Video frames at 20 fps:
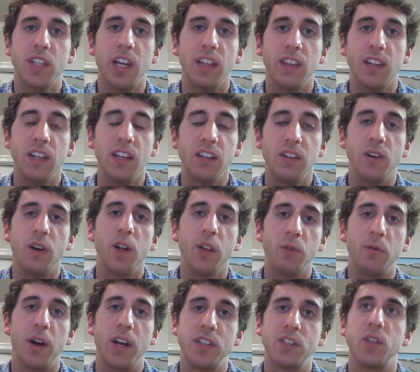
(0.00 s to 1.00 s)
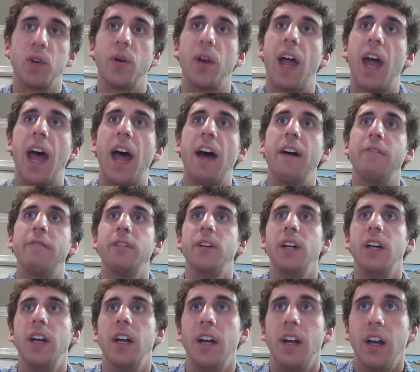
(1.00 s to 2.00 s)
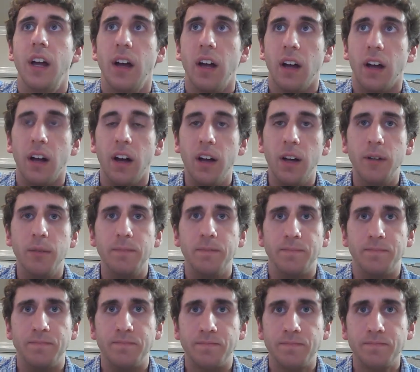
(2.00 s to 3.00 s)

that they otherwise don't have. Um,